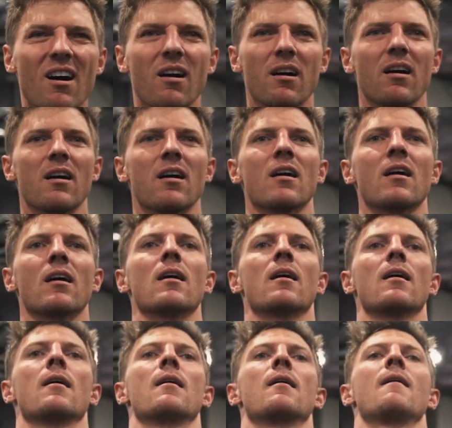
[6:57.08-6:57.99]
a shoulder
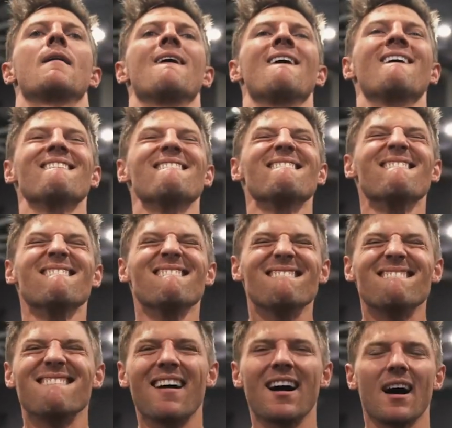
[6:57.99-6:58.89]
movement,
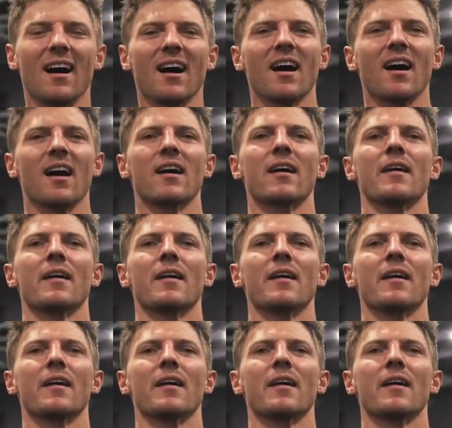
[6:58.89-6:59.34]
lateral raise